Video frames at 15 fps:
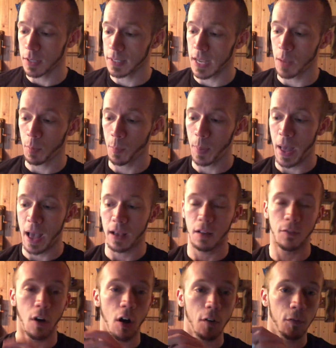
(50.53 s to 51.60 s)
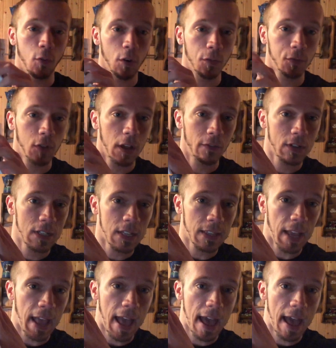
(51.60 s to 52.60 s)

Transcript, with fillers: a sample pack of all 4 flavors that they